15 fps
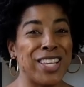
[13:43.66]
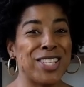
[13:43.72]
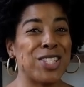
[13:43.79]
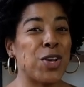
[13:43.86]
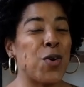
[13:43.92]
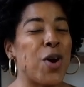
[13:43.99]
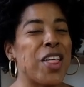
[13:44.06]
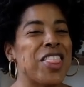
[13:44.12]

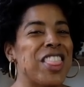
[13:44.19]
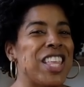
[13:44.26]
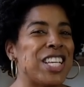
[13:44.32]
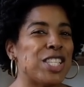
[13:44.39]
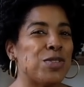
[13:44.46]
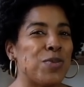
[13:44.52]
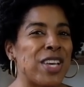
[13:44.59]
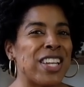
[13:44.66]
So on
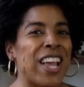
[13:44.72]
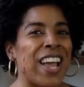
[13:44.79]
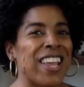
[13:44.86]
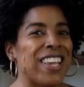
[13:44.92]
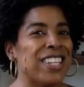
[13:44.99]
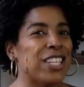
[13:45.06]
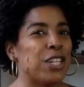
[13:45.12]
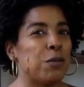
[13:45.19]
this one,
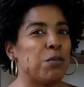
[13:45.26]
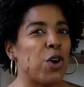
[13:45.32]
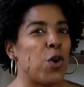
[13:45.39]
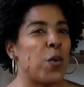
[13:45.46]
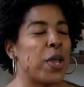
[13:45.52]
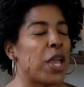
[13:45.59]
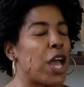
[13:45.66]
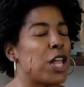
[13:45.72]
I ended up
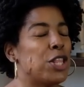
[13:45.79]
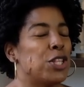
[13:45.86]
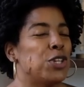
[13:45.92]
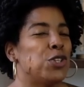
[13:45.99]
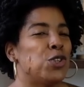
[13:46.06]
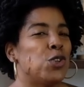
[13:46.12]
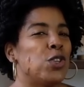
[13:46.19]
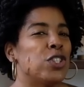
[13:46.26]
going a
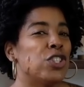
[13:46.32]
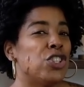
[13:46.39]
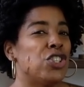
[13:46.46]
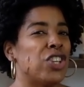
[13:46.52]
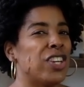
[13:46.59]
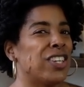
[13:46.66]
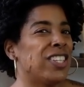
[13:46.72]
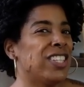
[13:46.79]
little
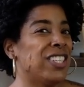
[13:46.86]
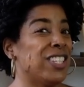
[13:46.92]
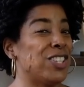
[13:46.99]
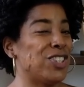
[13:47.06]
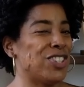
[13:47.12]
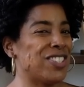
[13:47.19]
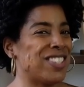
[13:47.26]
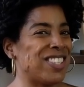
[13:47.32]

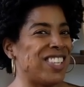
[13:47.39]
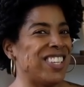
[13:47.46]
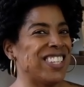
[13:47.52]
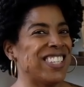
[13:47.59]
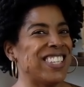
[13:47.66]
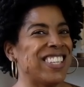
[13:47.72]
jungle-licious.